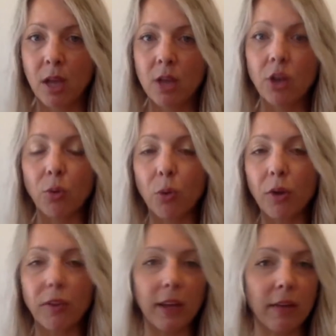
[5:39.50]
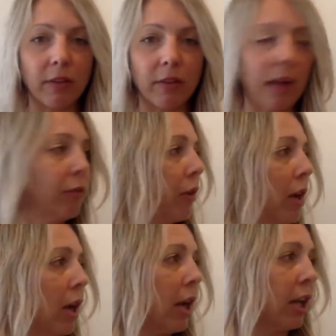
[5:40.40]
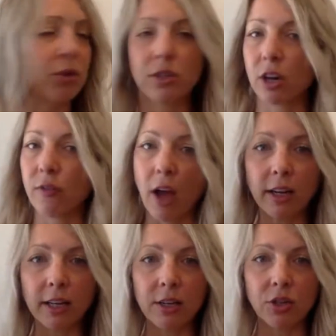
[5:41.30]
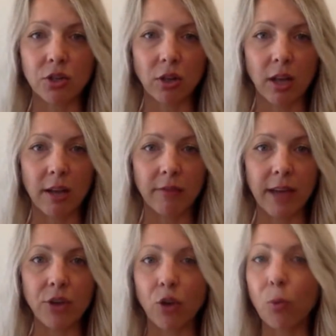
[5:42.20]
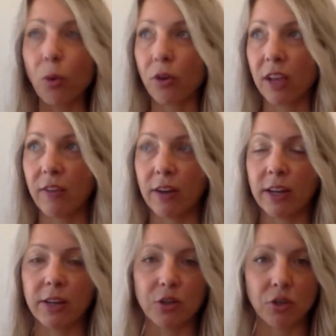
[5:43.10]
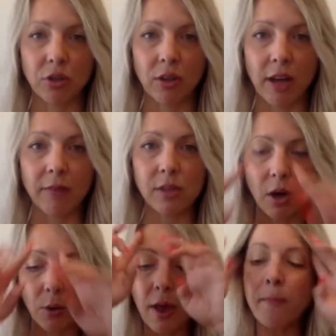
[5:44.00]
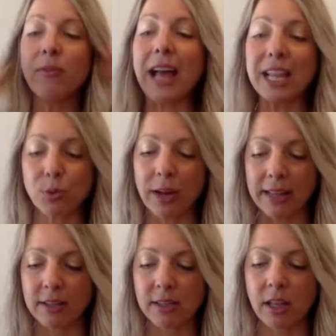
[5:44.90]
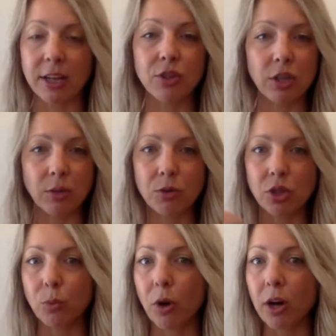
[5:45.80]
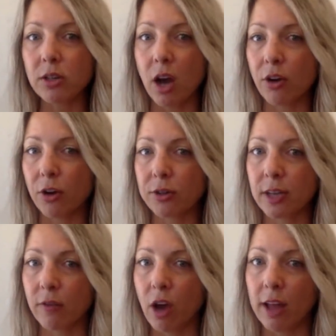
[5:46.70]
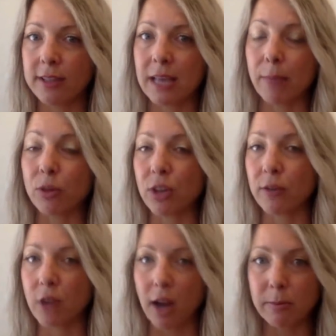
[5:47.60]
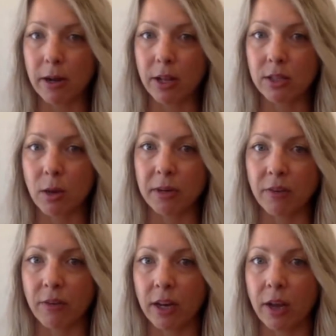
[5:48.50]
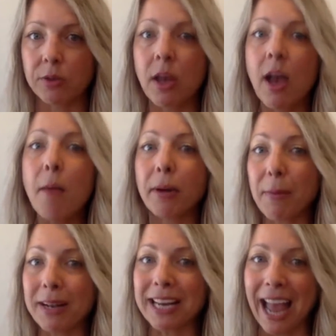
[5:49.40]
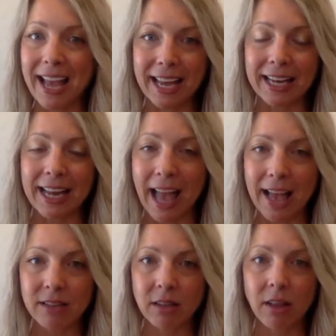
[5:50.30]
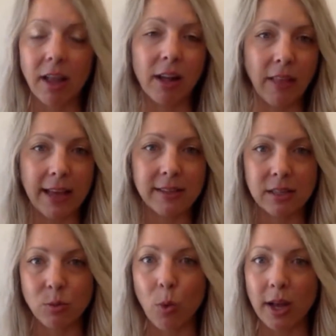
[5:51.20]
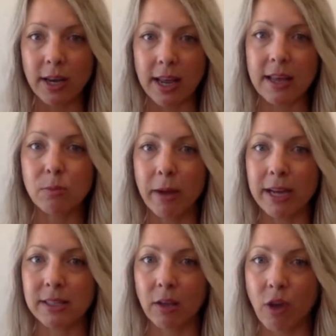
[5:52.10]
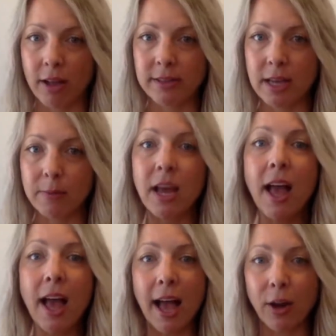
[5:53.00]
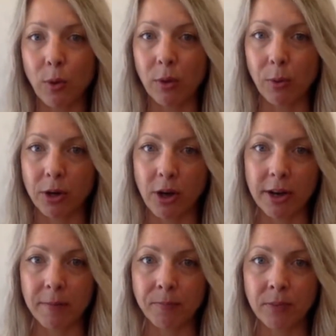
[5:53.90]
you're worthy of love, you deserve unconditional love and you're worthy of unconditional love. So that's what I had this client do. She worked on her self concept, which I've talked about in so many videos, but I've been getting asked a lot Alexis, what is my self concept? How do I work on it?